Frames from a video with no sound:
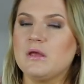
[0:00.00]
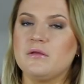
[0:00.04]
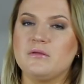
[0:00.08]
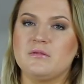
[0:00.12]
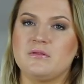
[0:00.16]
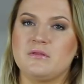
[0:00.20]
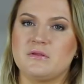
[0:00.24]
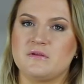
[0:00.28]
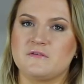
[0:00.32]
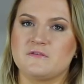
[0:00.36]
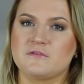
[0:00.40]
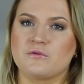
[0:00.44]

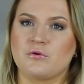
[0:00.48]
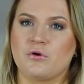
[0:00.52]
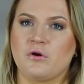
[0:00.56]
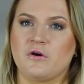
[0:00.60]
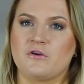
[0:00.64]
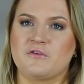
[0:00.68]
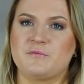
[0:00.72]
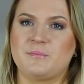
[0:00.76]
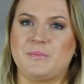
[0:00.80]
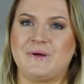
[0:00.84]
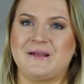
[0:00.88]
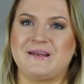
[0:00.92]
this
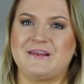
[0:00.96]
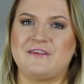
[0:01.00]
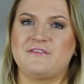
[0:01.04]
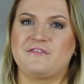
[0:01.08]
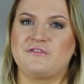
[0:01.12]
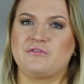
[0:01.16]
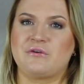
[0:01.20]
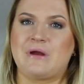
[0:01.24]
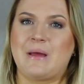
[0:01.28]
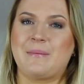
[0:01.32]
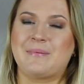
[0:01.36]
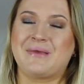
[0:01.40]
crossbody
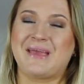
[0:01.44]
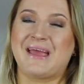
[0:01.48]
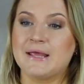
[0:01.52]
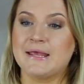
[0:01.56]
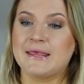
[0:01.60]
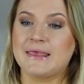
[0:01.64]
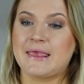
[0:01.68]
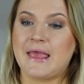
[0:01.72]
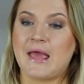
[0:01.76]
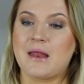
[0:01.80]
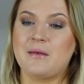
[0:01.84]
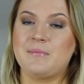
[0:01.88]
strap
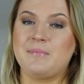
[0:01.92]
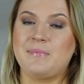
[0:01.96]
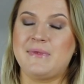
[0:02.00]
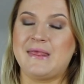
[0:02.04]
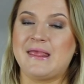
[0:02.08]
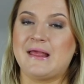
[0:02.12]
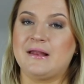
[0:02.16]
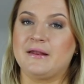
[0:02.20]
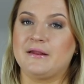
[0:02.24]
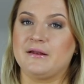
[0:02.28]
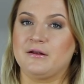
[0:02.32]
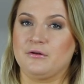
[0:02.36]
can
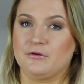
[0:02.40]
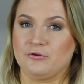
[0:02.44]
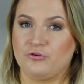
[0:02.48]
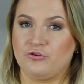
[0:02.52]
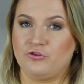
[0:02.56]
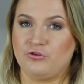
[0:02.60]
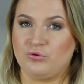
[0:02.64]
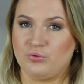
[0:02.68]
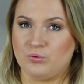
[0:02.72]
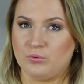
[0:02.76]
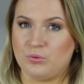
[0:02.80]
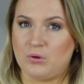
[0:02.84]
be a little
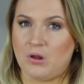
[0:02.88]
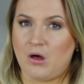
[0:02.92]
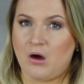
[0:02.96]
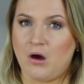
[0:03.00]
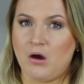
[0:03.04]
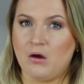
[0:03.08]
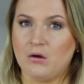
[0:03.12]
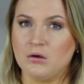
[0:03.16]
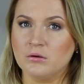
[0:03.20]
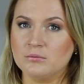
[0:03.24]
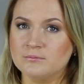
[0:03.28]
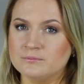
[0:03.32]
too
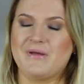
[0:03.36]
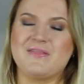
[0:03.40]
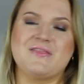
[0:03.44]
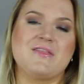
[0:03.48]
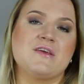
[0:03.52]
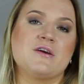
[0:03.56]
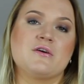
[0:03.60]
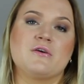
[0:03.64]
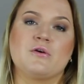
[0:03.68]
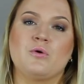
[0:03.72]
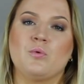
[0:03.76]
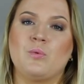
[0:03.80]
long, but
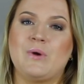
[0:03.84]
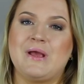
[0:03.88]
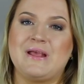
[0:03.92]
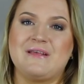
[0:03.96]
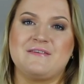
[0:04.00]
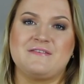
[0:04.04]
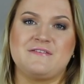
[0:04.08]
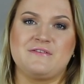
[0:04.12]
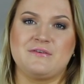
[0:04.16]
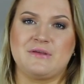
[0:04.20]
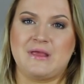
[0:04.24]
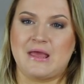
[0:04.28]
there are
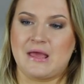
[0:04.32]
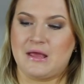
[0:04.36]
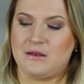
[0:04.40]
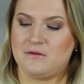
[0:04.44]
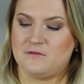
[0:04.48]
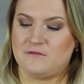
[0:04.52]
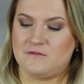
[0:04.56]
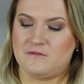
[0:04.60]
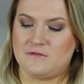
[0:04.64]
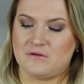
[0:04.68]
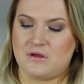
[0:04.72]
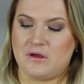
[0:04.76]
ways to
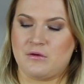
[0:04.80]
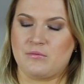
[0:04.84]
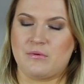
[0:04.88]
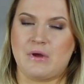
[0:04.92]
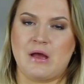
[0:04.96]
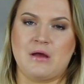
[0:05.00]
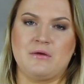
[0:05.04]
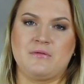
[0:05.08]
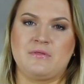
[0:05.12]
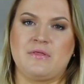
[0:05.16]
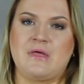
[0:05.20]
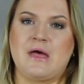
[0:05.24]
get
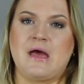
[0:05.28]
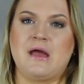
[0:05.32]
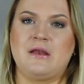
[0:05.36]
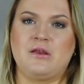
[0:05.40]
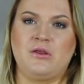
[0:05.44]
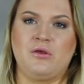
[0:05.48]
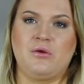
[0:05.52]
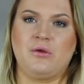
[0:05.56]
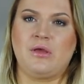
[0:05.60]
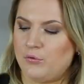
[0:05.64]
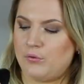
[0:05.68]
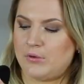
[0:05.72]
around
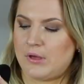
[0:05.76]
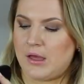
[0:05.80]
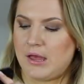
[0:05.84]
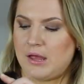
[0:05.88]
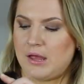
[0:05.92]
that. You can